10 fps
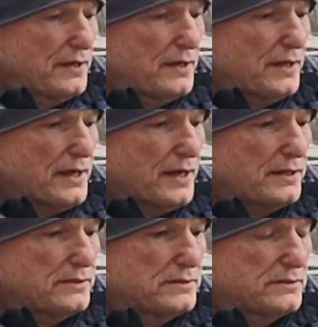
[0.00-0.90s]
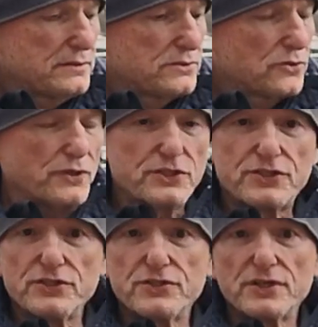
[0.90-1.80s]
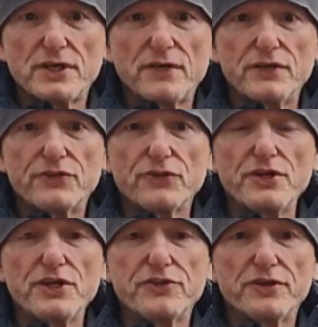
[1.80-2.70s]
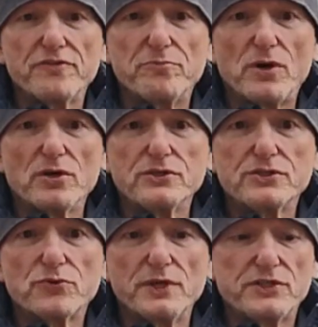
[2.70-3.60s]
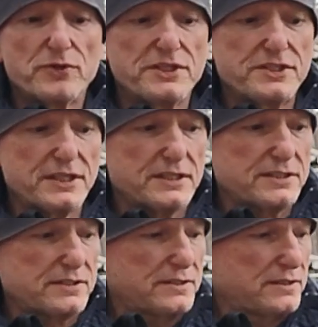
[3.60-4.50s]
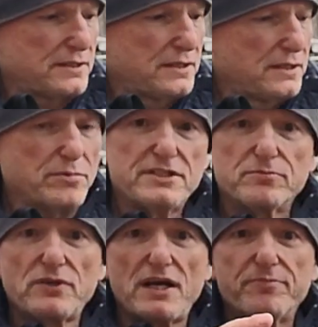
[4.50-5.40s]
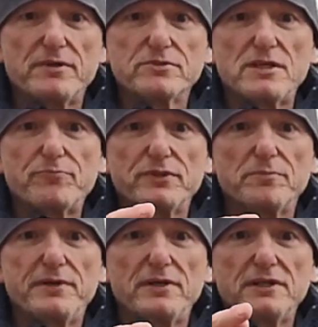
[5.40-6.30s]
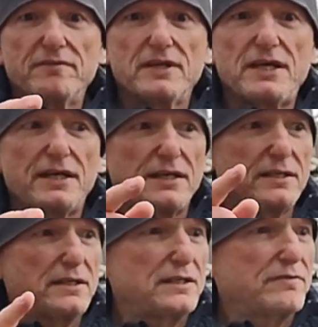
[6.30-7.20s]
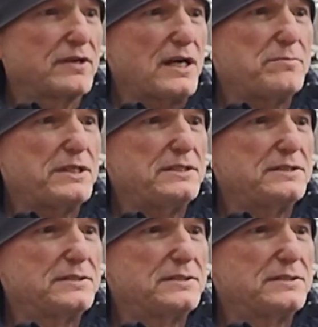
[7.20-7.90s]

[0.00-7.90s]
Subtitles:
Yeah. So this is the 30th of March, 2026. Please subscribe, thumbs up, ring the bell, leave a like, leave a comment.